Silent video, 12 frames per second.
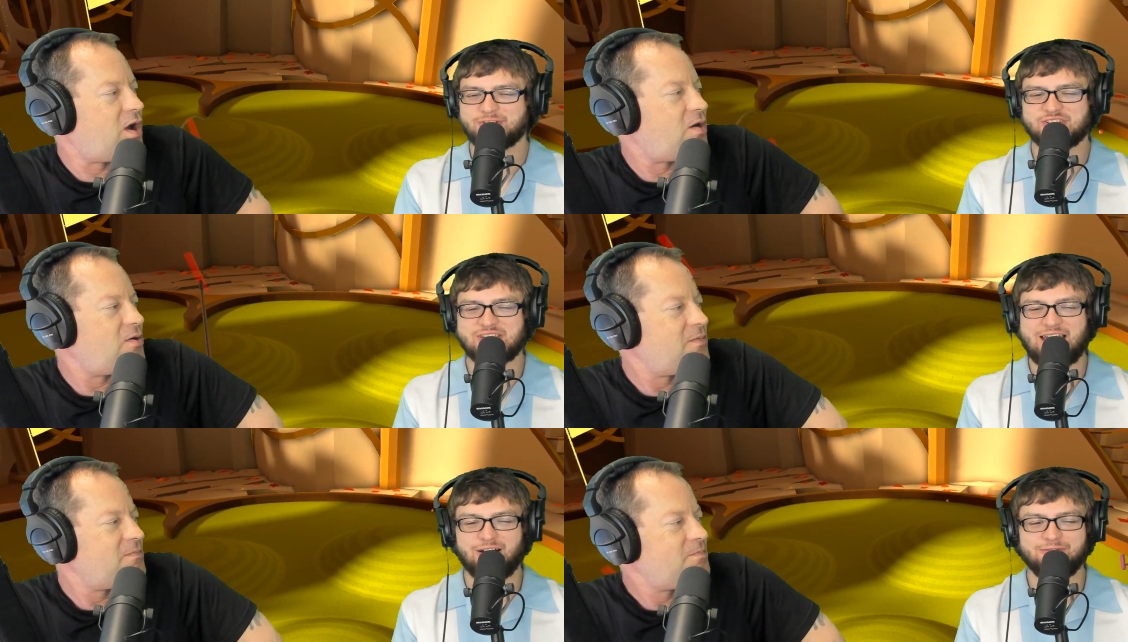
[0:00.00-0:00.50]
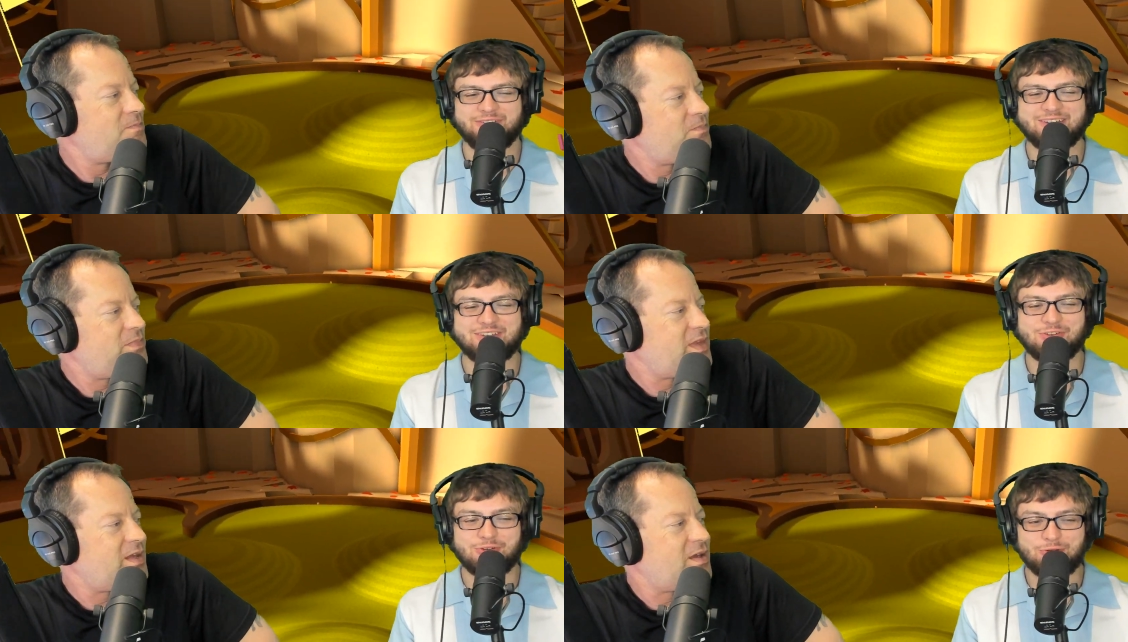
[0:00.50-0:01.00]
Speaker 1: We're just
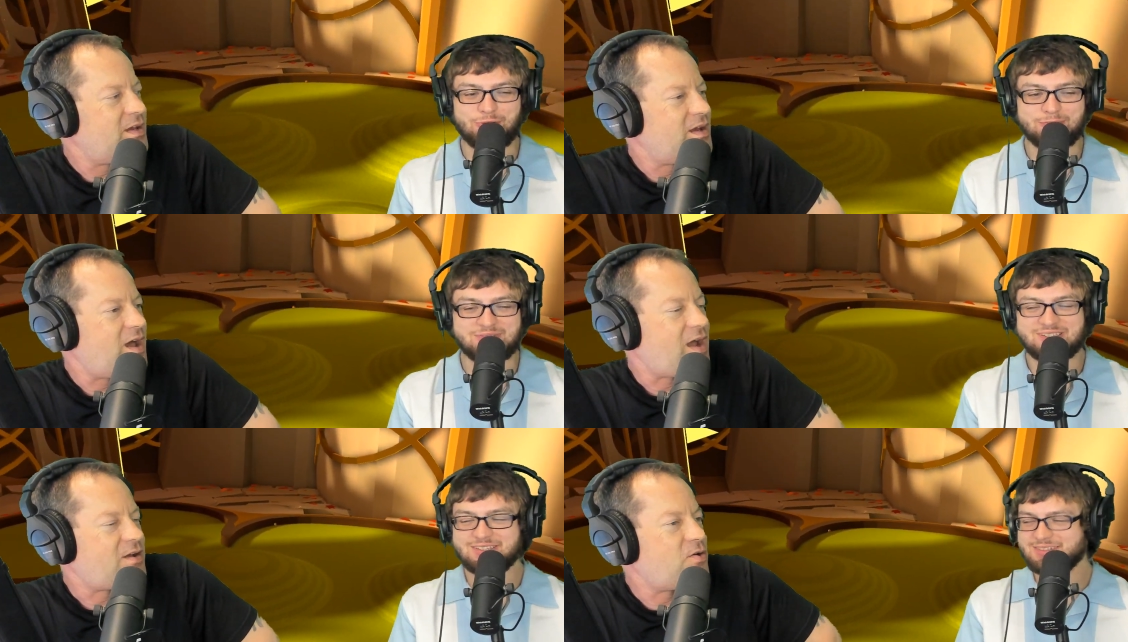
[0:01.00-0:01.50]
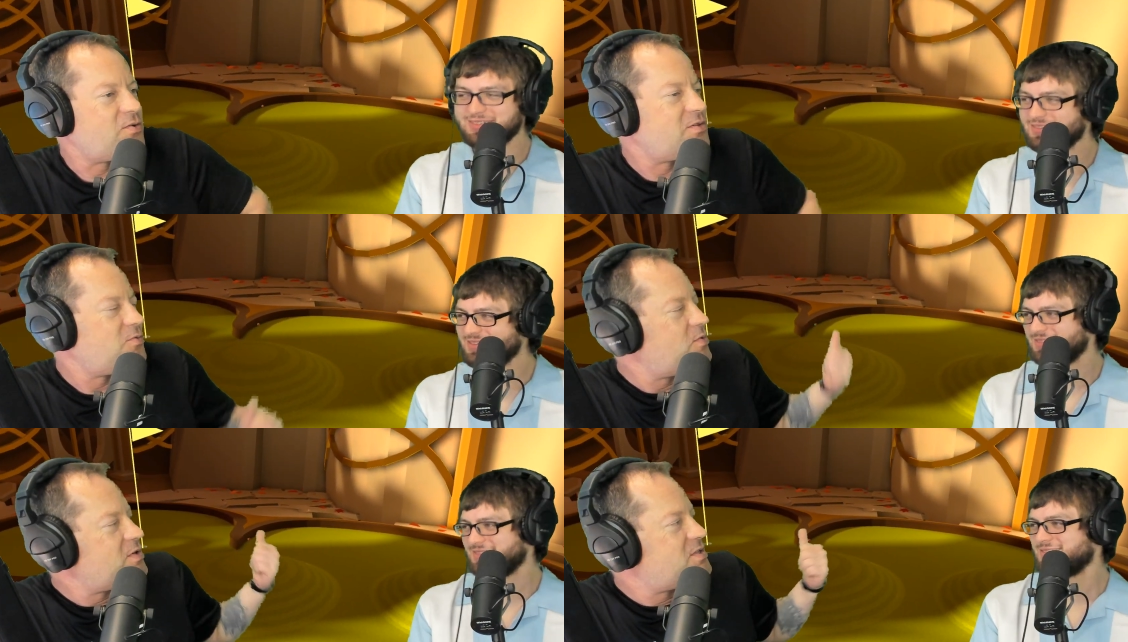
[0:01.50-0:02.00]
elven noobs. I go
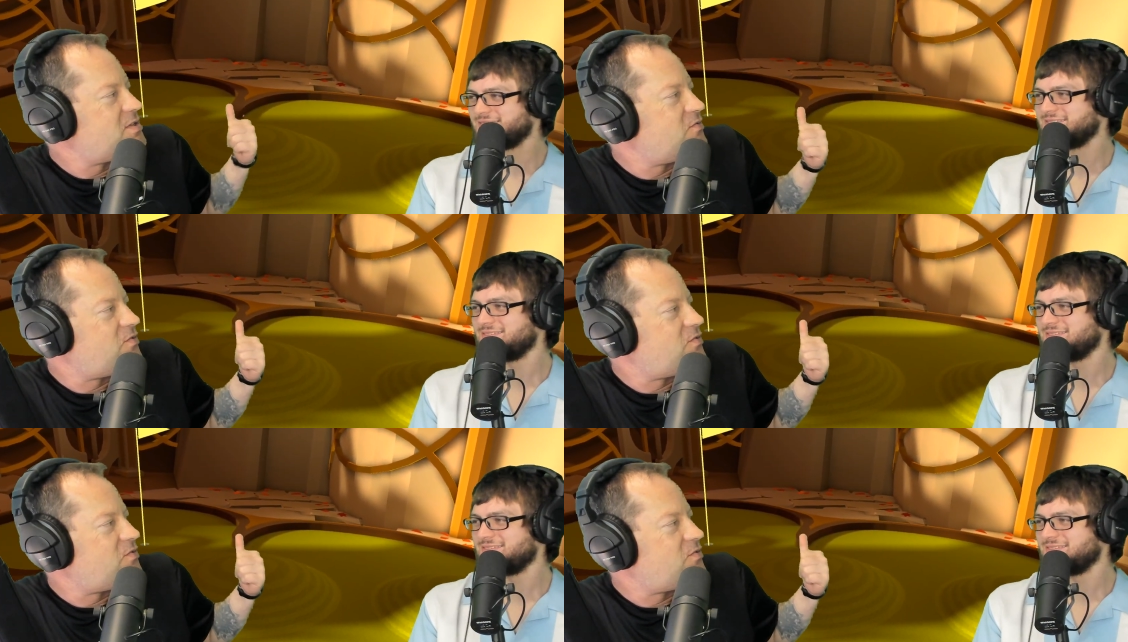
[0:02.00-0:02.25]
to the woods in